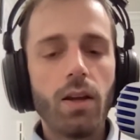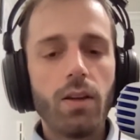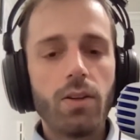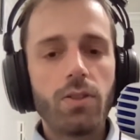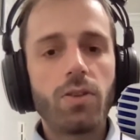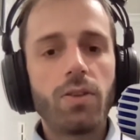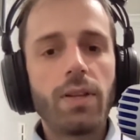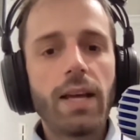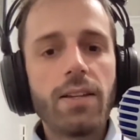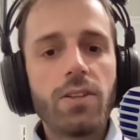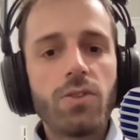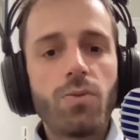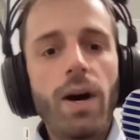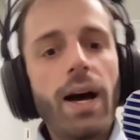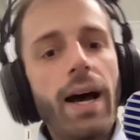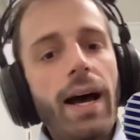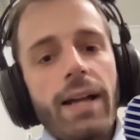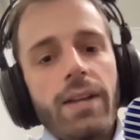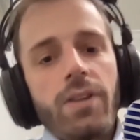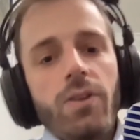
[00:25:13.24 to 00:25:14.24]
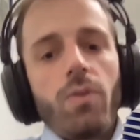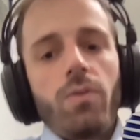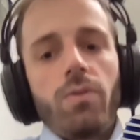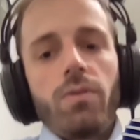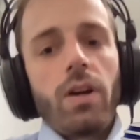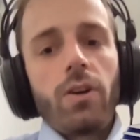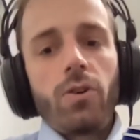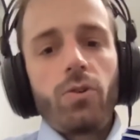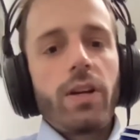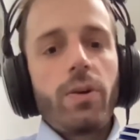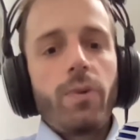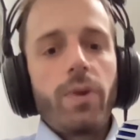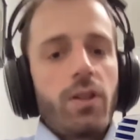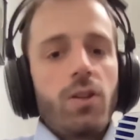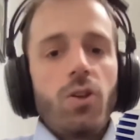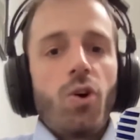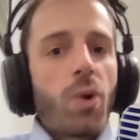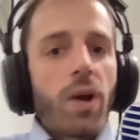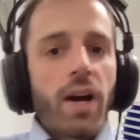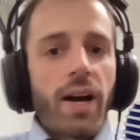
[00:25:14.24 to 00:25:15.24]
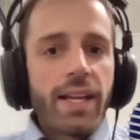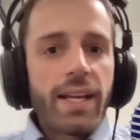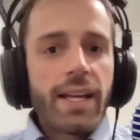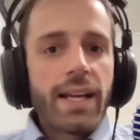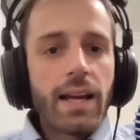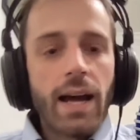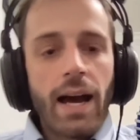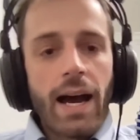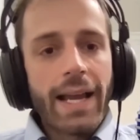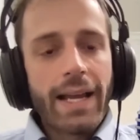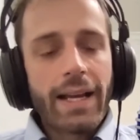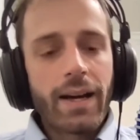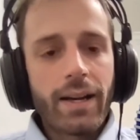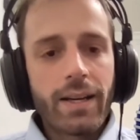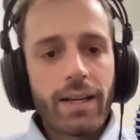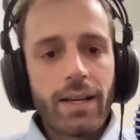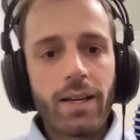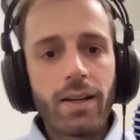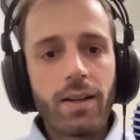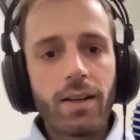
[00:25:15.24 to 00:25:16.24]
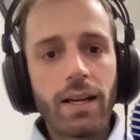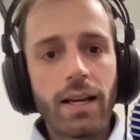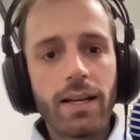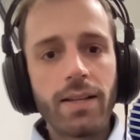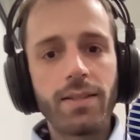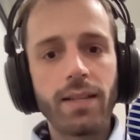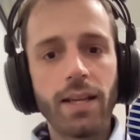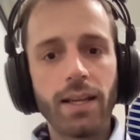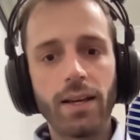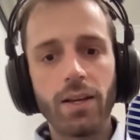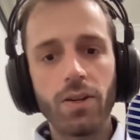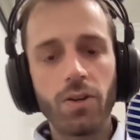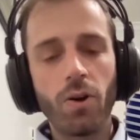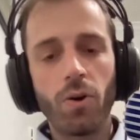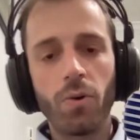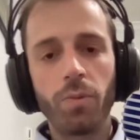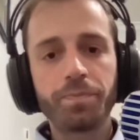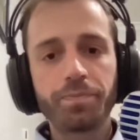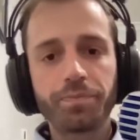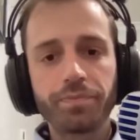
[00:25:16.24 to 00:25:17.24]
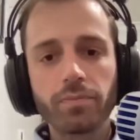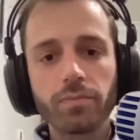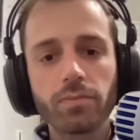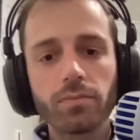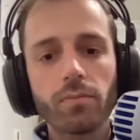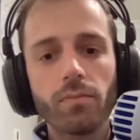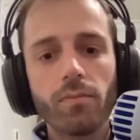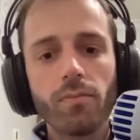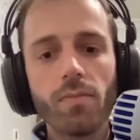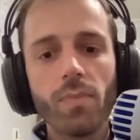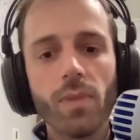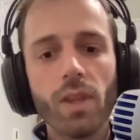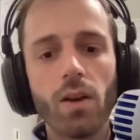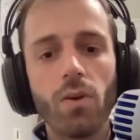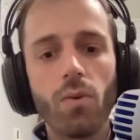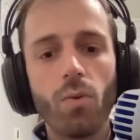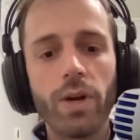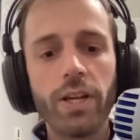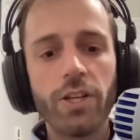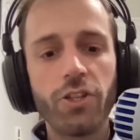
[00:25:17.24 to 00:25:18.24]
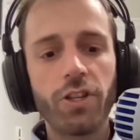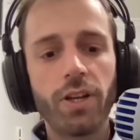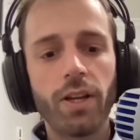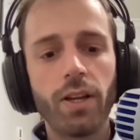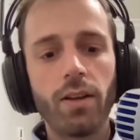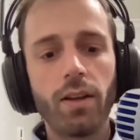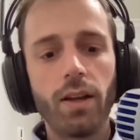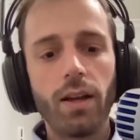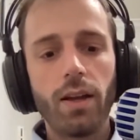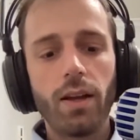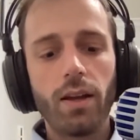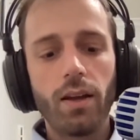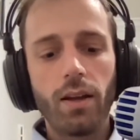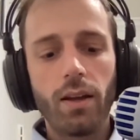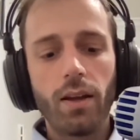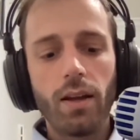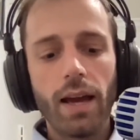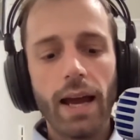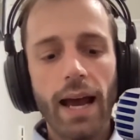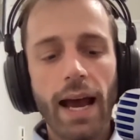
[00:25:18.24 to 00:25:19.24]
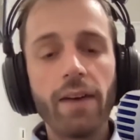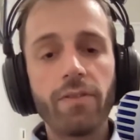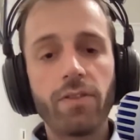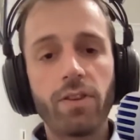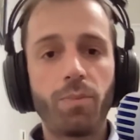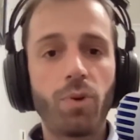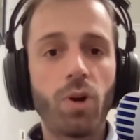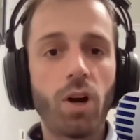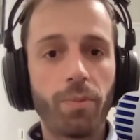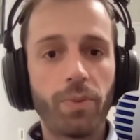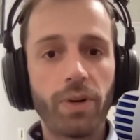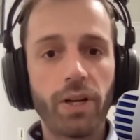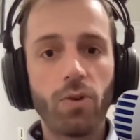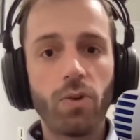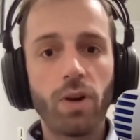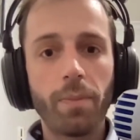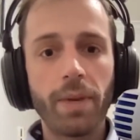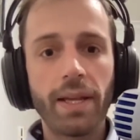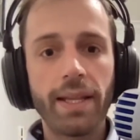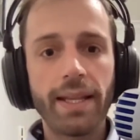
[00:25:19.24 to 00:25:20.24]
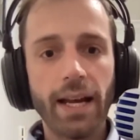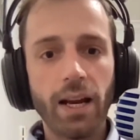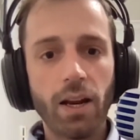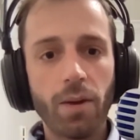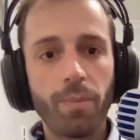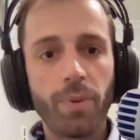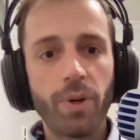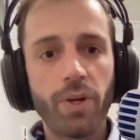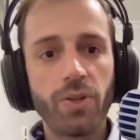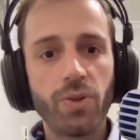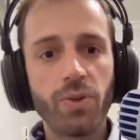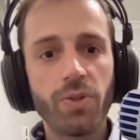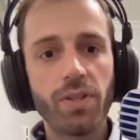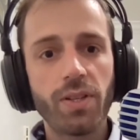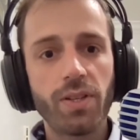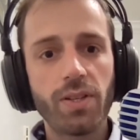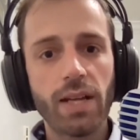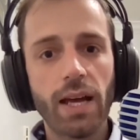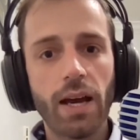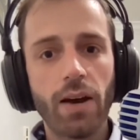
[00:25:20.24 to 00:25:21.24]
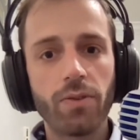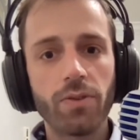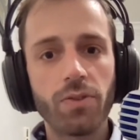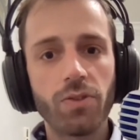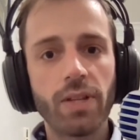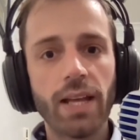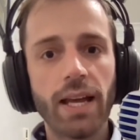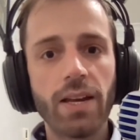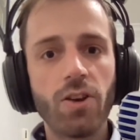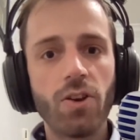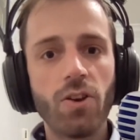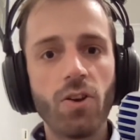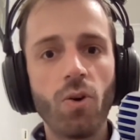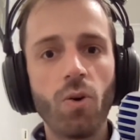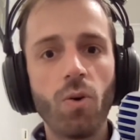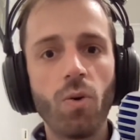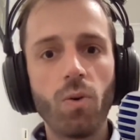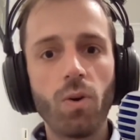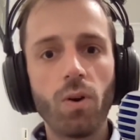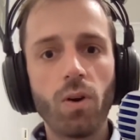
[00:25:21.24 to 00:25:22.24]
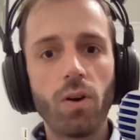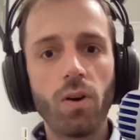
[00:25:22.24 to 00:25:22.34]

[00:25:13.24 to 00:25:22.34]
So that's why I don't agree with low cutting and high cutting, and I say that no, we should have the proper equipment that can produce the sound so that no